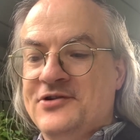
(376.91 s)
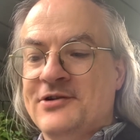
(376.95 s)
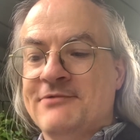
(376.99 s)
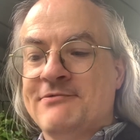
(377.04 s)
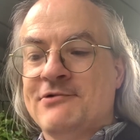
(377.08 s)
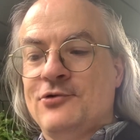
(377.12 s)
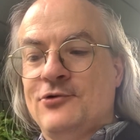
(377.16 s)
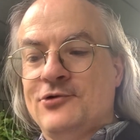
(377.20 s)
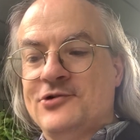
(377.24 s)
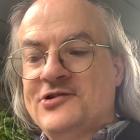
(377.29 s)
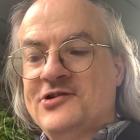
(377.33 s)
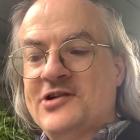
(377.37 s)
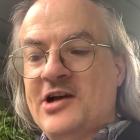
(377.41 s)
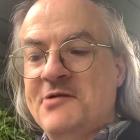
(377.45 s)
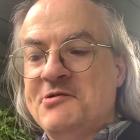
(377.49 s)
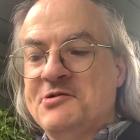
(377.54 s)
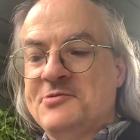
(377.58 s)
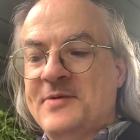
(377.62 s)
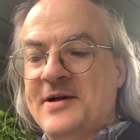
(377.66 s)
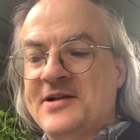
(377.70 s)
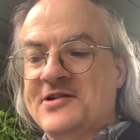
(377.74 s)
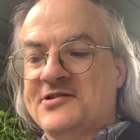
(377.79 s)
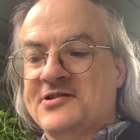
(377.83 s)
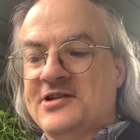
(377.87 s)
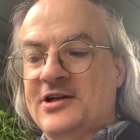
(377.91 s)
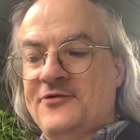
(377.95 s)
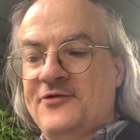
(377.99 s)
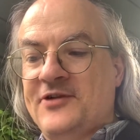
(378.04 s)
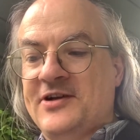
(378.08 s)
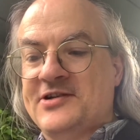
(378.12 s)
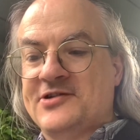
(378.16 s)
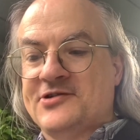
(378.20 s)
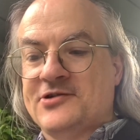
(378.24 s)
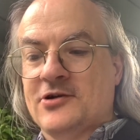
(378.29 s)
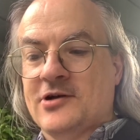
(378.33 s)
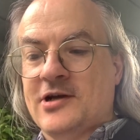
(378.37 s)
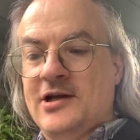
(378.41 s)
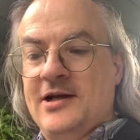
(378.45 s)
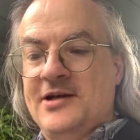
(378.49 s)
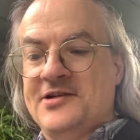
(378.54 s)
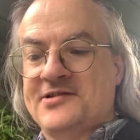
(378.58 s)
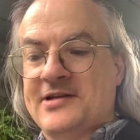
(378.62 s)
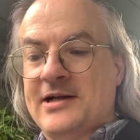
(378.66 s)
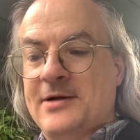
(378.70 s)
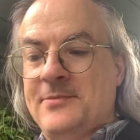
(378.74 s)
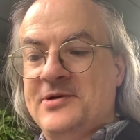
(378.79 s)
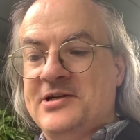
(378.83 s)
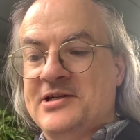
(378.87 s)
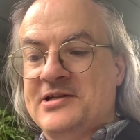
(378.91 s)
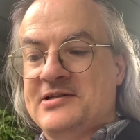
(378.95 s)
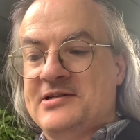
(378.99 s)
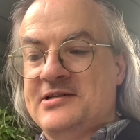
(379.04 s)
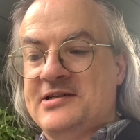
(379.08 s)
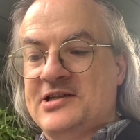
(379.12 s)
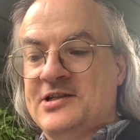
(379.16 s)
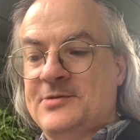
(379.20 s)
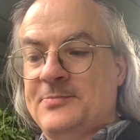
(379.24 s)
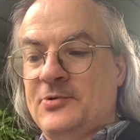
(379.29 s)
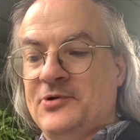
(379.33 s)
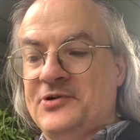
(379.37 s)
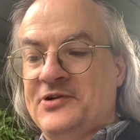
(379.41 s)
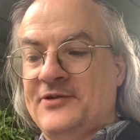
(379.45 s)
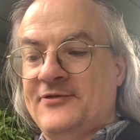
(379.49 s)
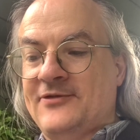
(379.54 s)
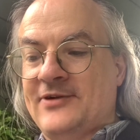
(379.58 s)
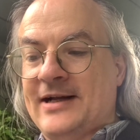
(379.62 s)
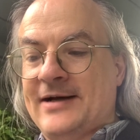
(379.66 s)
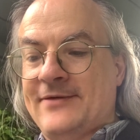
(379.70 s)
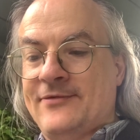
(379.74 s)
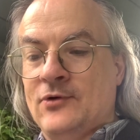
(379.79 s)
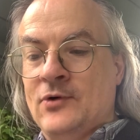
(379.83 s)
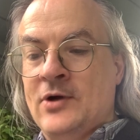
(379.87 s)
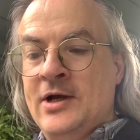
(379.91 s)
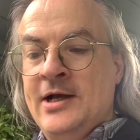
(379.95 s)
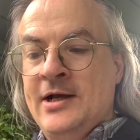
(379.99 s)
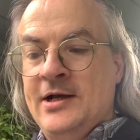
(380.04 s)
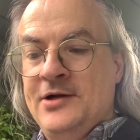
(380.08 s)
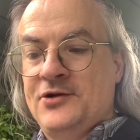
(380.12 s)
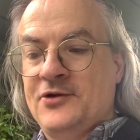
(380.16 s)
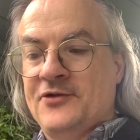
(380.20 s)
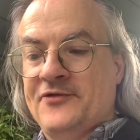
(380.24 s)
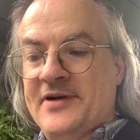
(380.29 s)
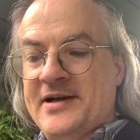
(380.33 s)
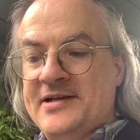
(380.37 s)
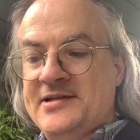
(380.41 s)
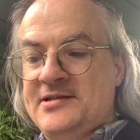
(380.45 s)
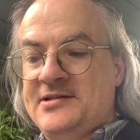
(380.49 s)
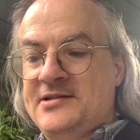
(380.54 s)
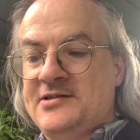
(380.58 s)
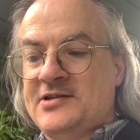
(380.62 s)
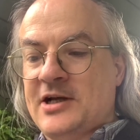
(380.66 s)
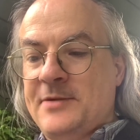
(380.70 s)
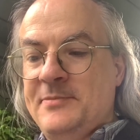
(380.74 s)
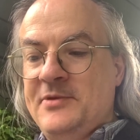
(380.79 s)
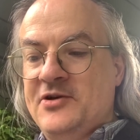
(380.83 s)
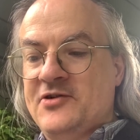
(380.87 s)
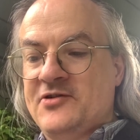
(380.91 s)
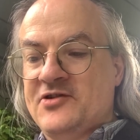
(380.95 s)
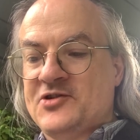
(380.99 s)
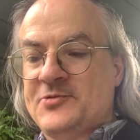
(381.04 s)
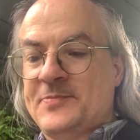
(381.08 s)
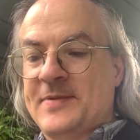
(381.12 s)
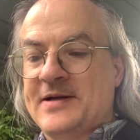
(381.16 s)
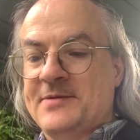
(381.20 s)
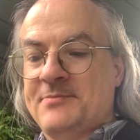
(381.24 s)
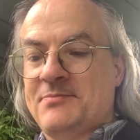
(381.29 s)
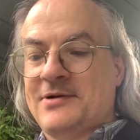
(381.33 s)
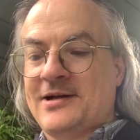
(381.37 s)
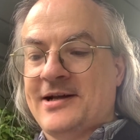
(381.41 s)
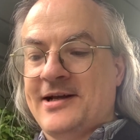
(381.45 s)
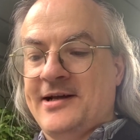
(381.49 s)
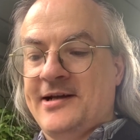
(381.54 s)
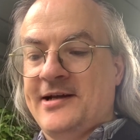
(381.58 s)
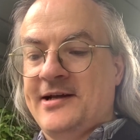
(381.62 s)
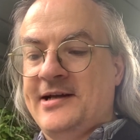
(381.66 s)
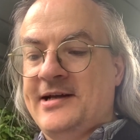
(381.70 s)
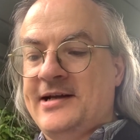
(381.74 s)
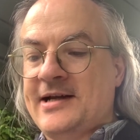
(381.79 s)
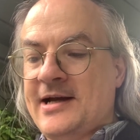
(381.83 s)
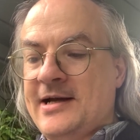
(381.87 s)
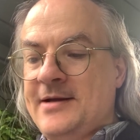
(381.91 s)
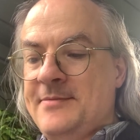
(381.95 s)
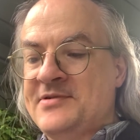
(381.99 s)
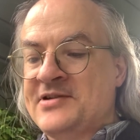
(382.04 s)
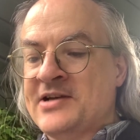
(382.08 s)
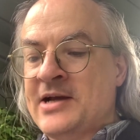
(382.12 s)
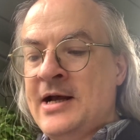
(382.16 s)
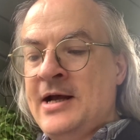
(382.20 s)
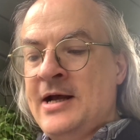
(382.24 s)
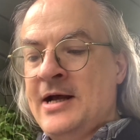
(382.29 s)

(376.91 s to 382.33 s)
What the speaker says: Of course, time spent stuffing soggy sandwiches and disappointing falafel to your face is the time you could have spent playing games.